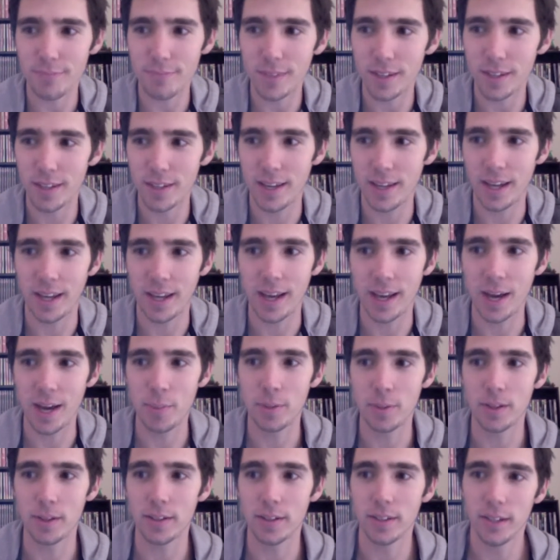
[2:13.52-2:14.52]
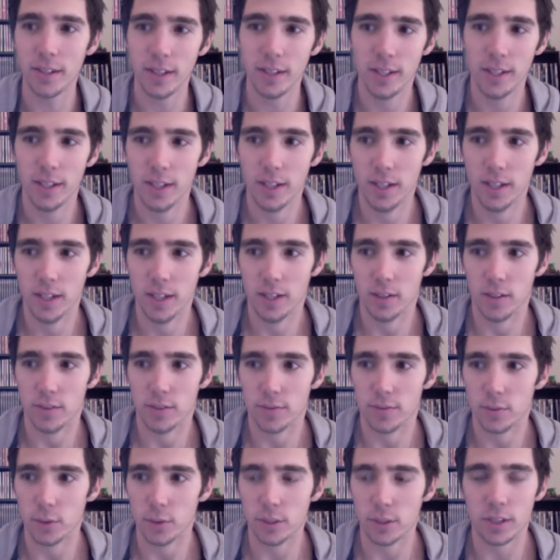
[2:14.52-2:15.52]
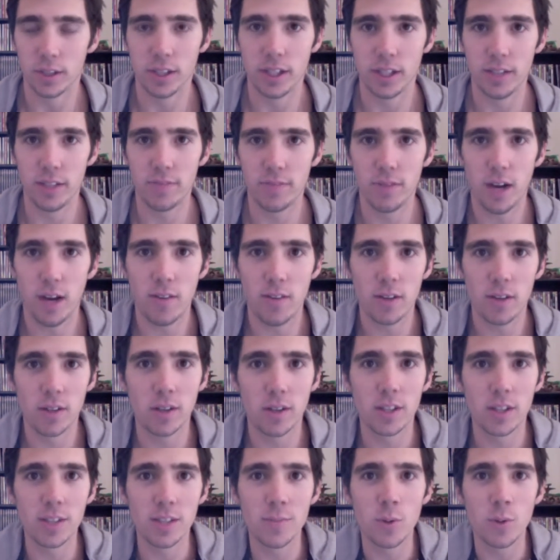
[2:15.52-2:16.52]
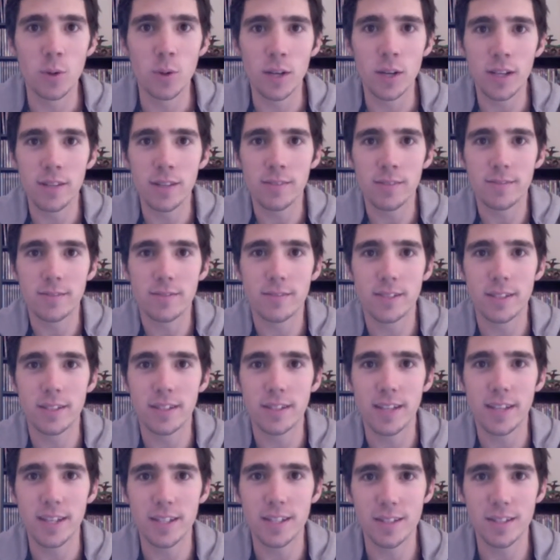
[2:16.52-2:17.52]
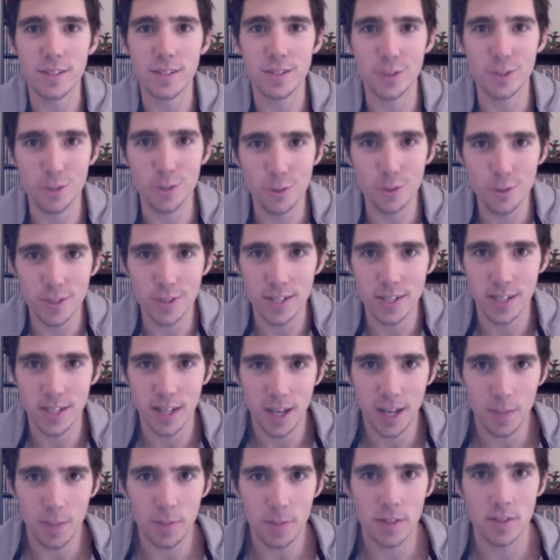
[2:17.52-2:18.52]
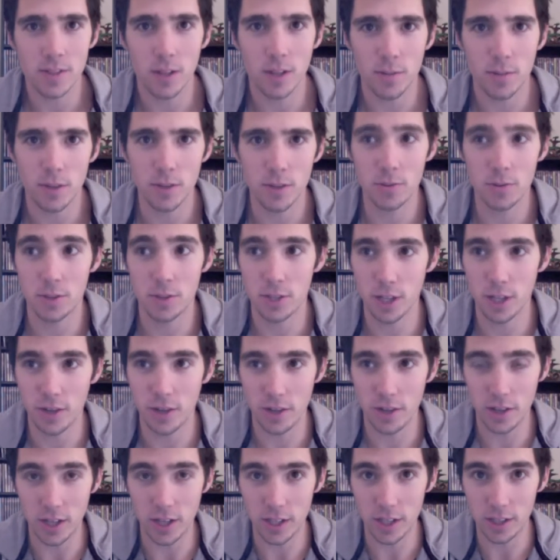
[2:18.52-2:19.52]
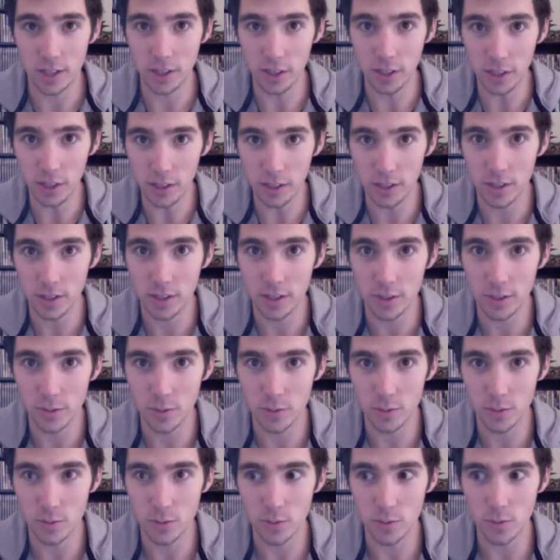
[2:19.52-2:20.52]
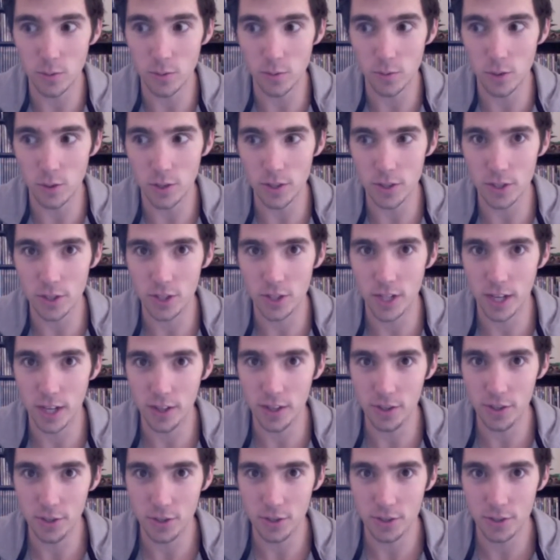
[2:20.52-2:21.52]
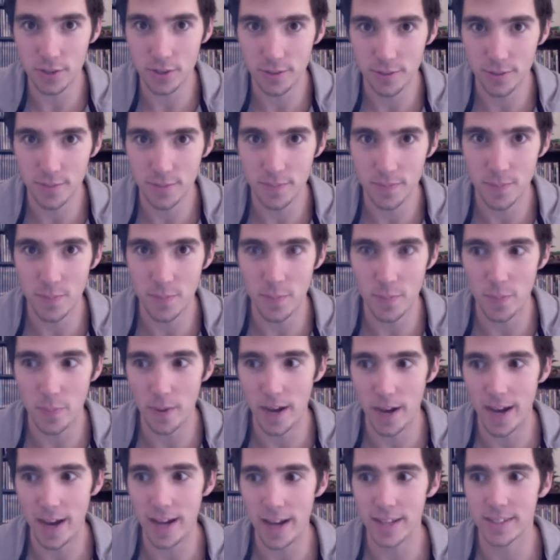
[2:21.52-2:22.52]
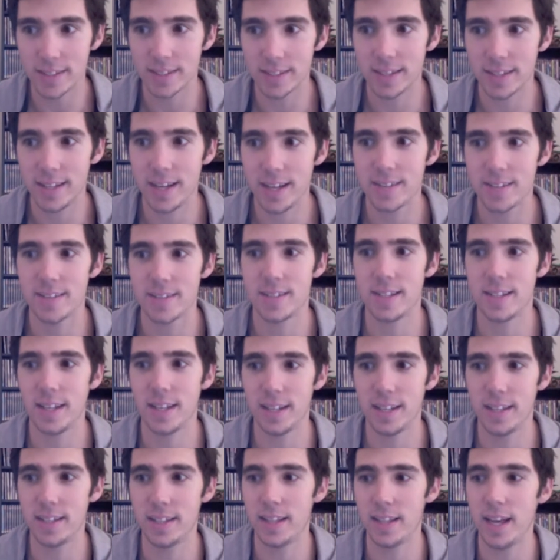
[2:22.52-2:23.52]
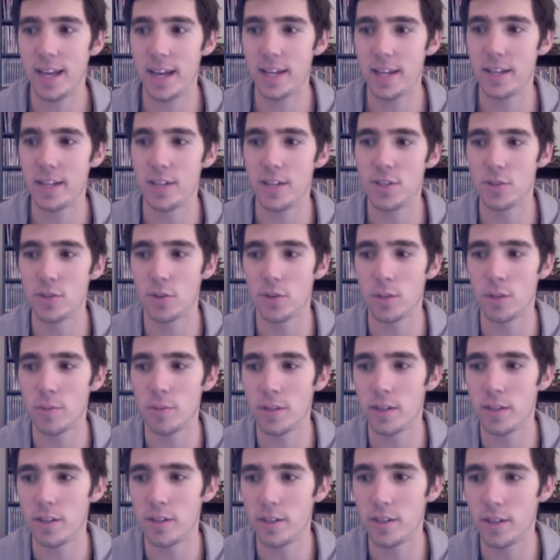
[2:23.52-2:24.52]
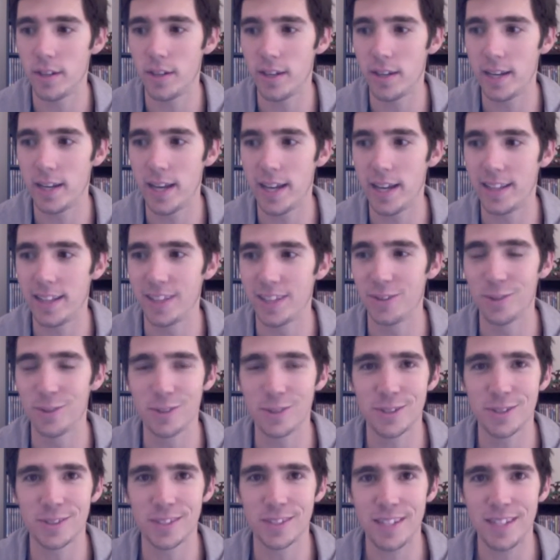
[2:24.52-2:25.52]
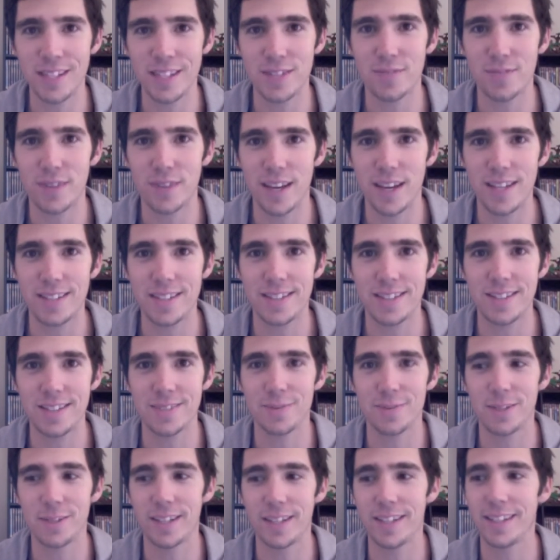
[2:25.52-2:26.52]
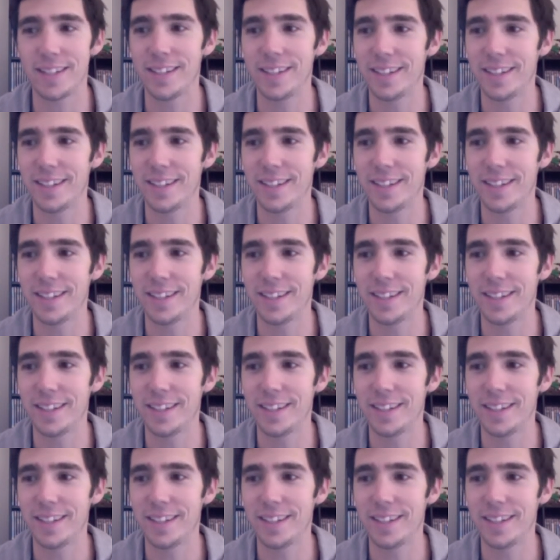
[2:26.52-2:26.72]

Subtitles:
Getting up at 4:30, 5 o'clock in the morning to get to the school to set up in time to do a show at 9 o'clock was a challenge, but as I said, that enjoyment and the looks on the kids' faces when